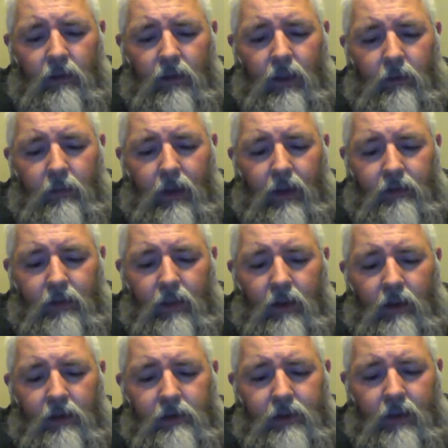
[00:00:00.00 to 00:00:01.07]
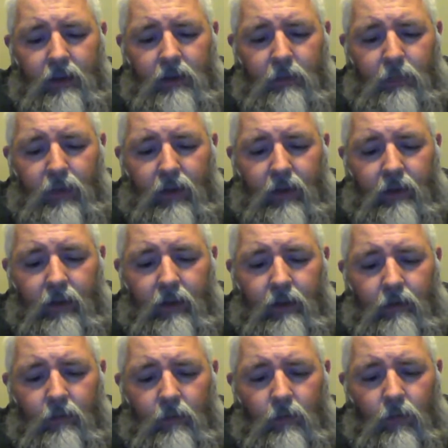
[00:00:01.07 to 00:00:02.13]
He made his energy independent,
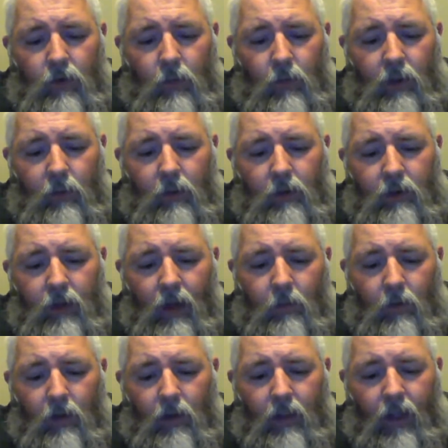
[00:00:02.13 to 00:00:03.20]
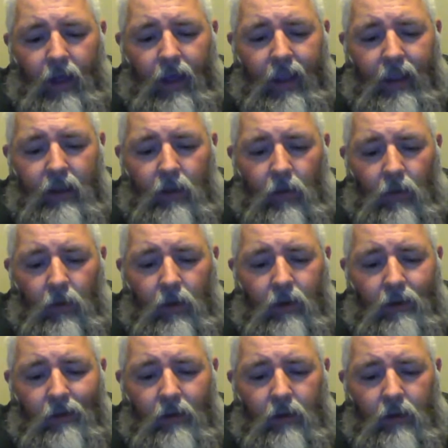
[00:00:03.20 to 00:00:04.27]
where we were not relying
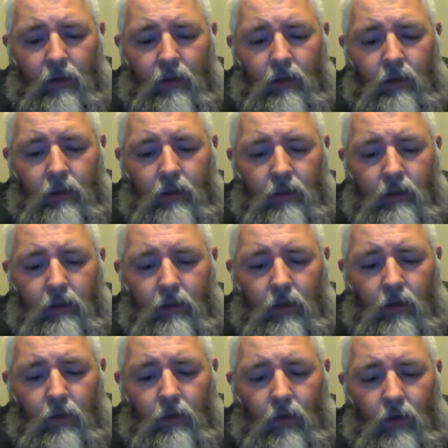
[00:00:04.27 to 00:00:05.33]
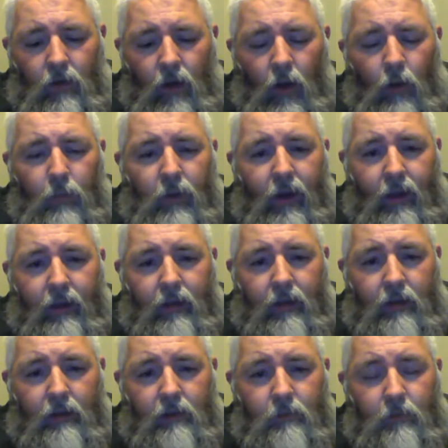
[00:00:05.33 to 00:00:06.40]
on, you know, OPEC
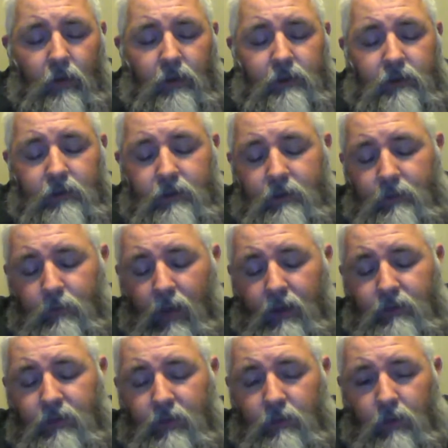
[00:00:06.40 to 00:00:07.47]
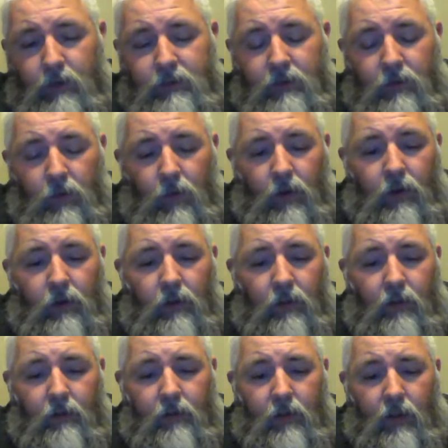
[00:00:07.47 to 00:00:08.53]
and which is basically Russian oil
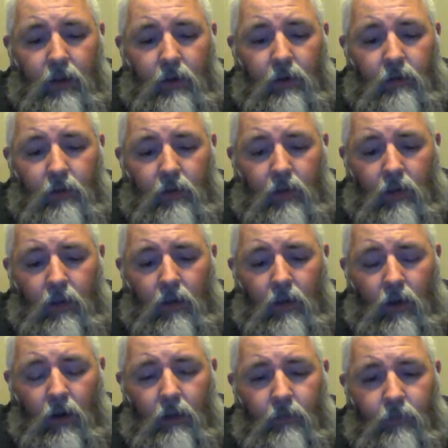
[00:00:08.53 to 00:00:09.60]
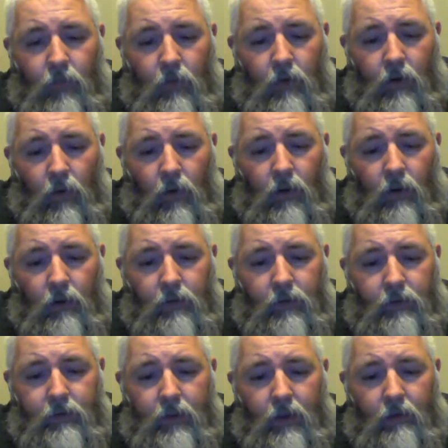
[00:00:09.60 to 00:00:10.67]
and you know all the foreign oils
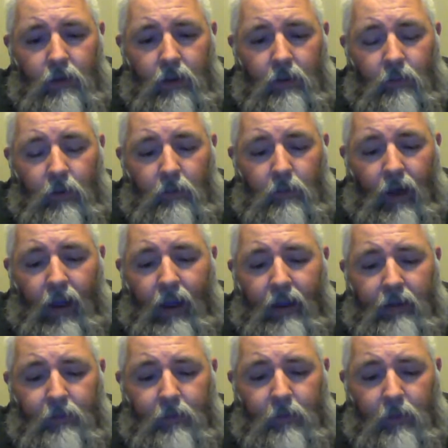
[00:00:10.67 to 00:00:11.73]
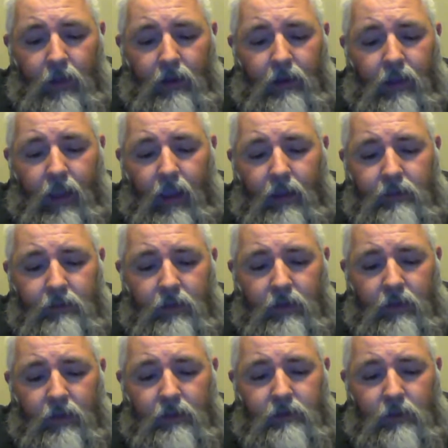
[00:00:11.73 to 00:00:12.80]
and stuff. And then when Biden went and canceled the
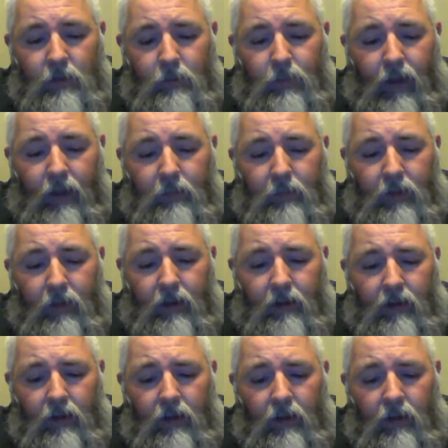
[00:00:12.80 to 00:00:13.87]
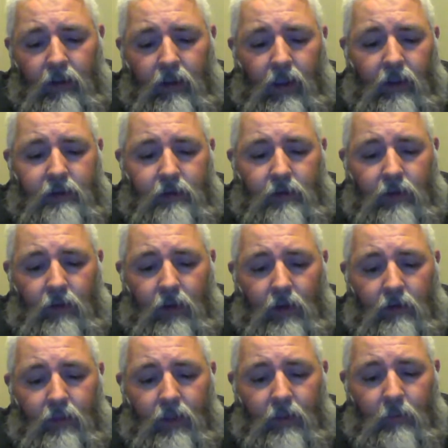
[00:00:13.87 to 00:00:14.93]
Keystone Pipeline, canceled
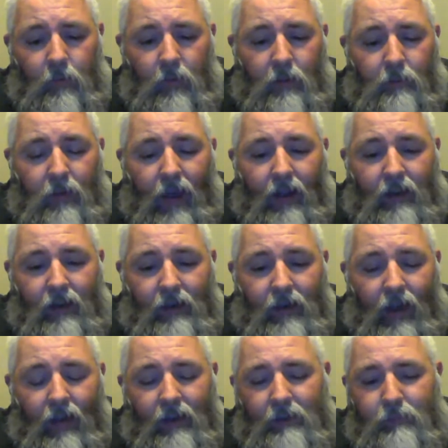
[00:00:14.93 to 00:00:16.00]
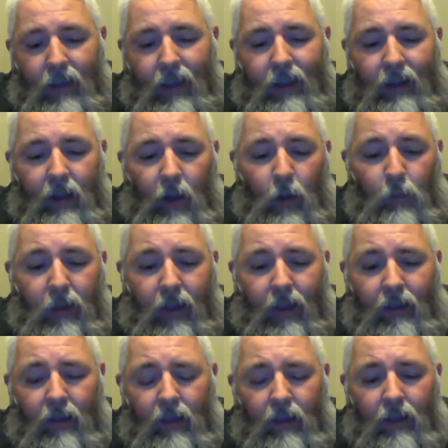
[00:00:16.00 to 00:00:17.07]
everything, went back, and now he's begging
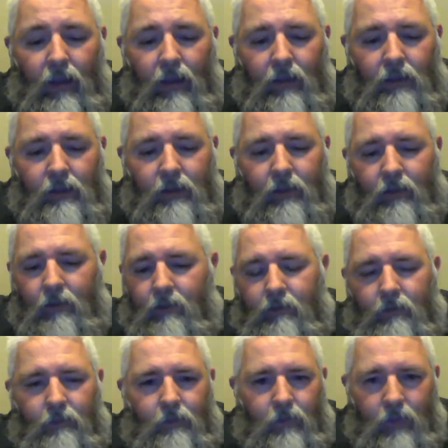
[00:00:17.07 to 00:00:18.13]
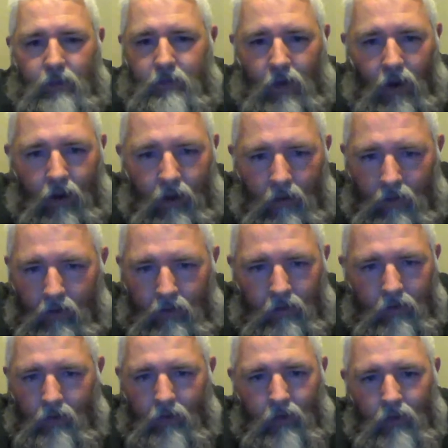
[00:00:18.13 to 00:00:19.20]
OPEC. Sorry,
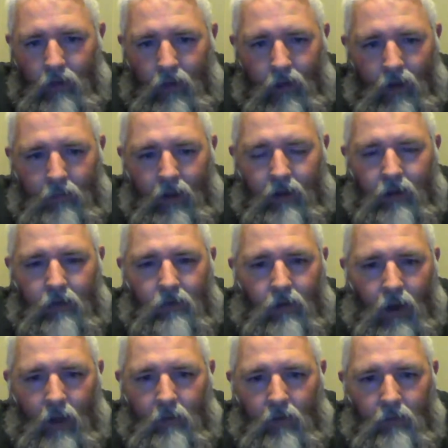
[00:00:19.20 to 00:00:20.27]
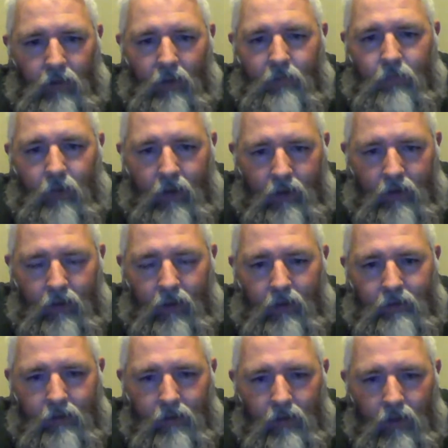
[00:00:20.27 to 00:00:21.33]
I'm not going to grovel on my freaking
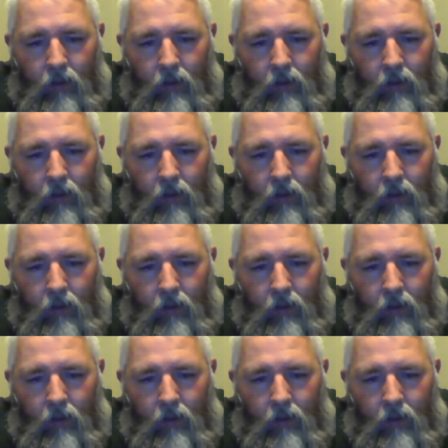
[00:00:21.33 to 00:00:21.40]
knees.